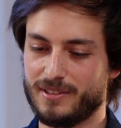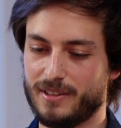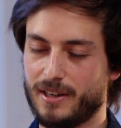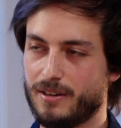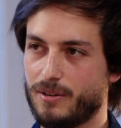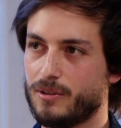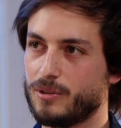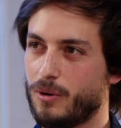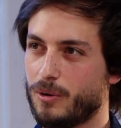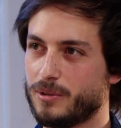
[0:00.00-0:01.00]
night on
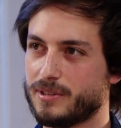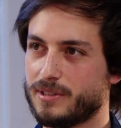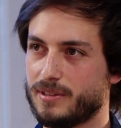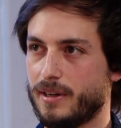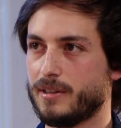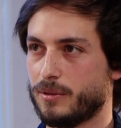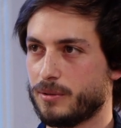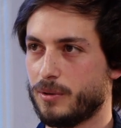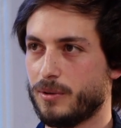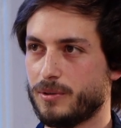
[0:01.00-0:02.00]
calls,
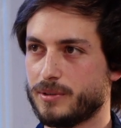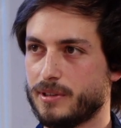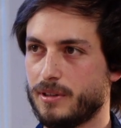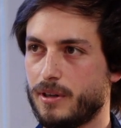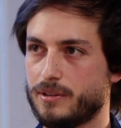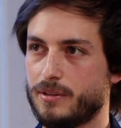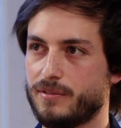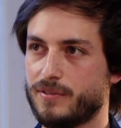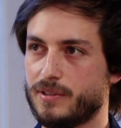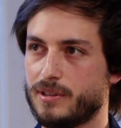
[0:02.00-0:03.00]
a lot of